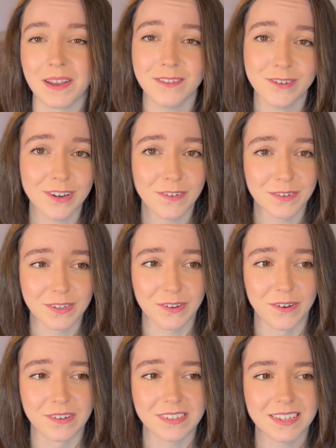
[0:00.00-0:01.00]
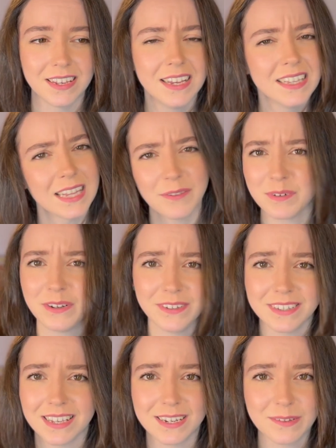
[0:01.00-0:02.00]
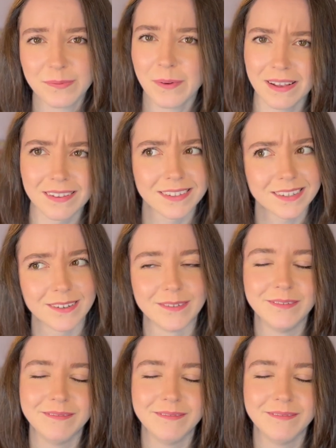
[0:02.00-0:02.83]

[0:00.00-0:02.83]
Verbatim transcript: other cover songs, they would lose that as well. So